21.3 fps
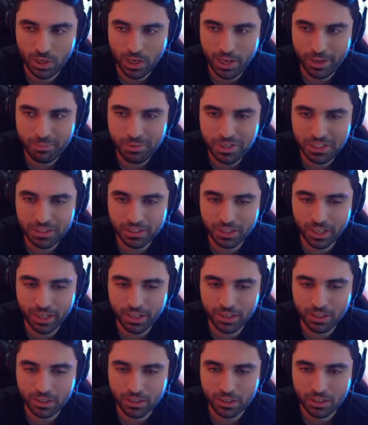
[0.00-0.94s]
I mean,
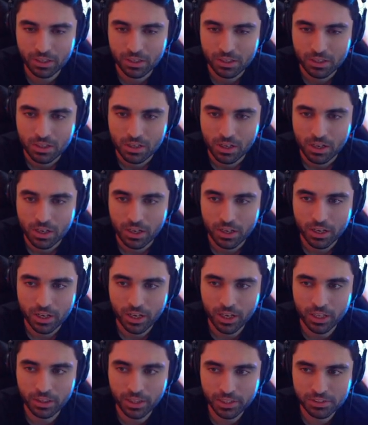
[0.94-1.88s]
like,
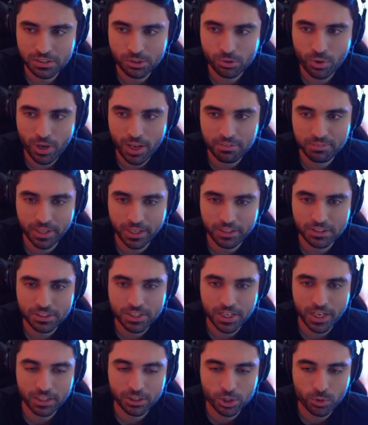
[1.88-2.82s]
unless you have Just
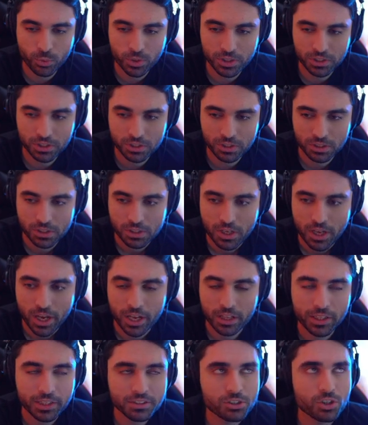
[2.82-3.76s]
like 10, 20,
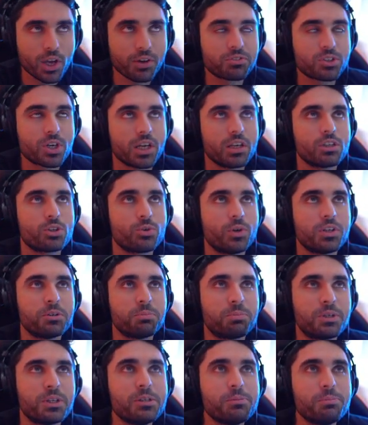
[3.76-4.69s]
unless you have 10,
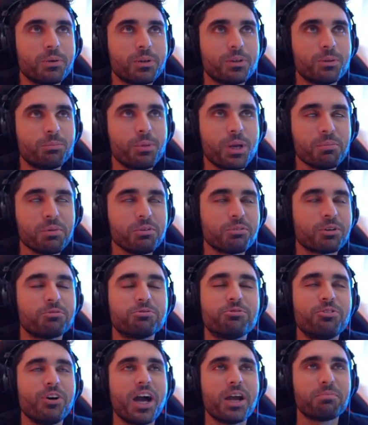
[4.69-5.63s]
20 people, maybe
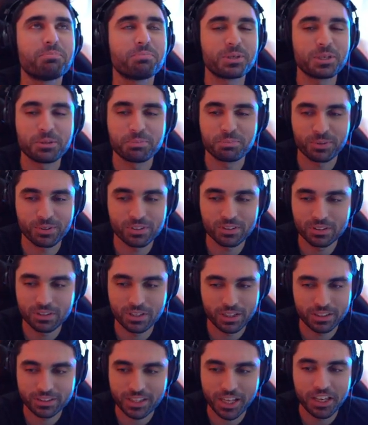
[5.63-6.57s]
even five
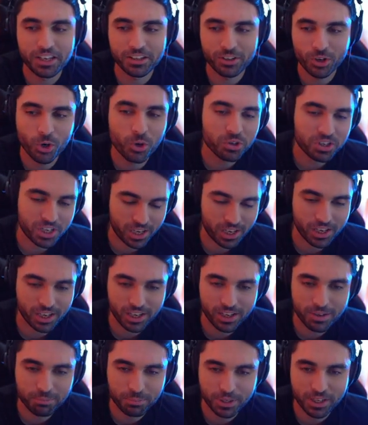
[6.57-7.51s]
people, uh, then
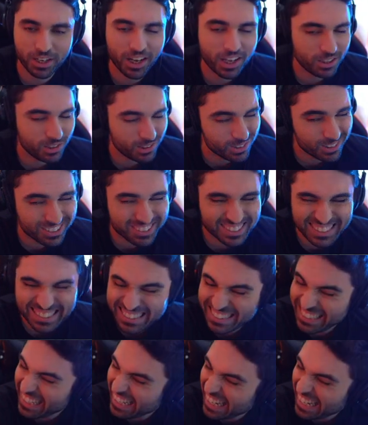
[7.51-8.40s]
okay, but a lot.